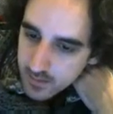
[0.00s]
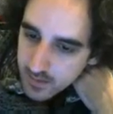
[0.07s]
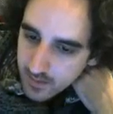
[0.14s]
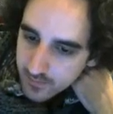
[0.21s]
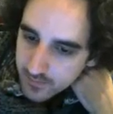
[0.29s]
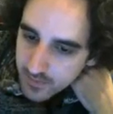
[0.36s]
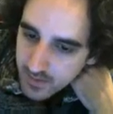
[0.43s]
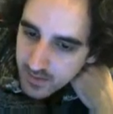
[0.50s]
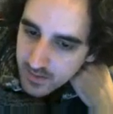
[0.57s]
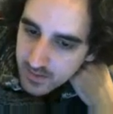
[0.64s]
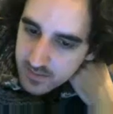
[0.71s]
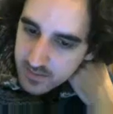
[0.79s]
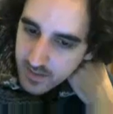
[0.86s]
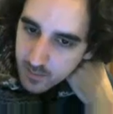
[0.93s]
Yeah, I think
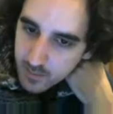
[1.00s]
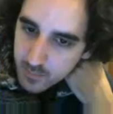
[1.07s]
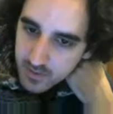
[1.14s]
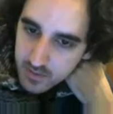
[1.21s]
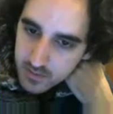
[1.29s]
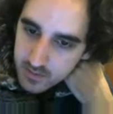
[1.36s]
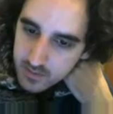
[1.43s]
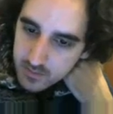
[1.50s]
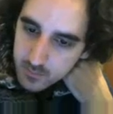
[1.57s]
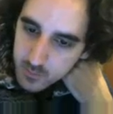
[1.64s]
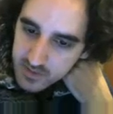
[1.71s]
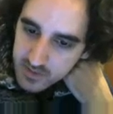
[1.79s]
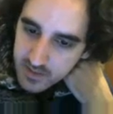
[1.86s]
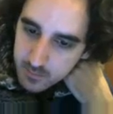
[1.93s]
it is helping.
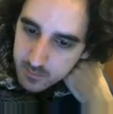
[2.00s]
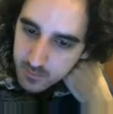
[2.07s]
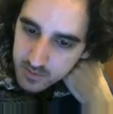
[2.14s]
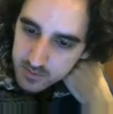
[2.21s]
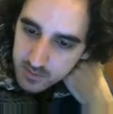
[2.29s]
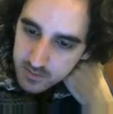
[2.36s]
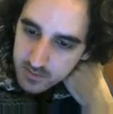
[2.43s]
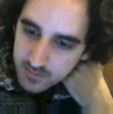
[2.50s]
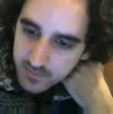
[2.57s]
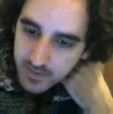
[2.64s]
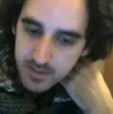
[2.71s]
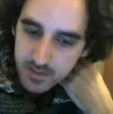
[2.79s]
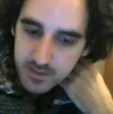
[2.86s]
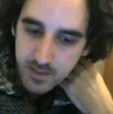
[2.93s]
We're getting more
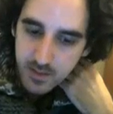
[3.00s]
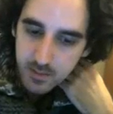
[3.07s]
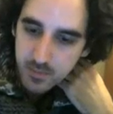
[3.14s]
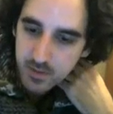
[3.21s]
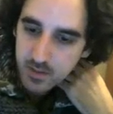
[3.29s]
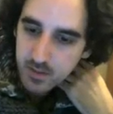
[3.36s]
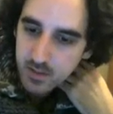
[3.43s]
defined shape.